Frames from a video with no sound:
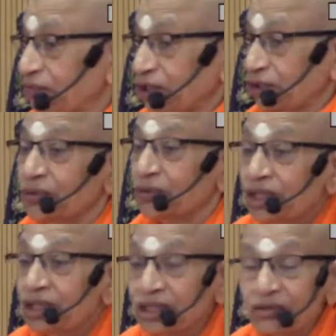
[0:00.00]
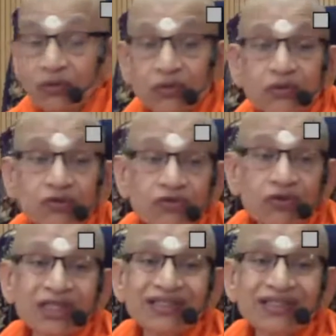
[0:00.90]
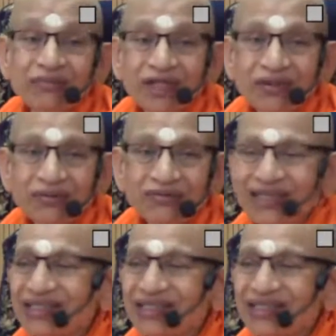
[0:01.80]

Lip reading: Timbuktu. Then you want to know what is Timbuktu?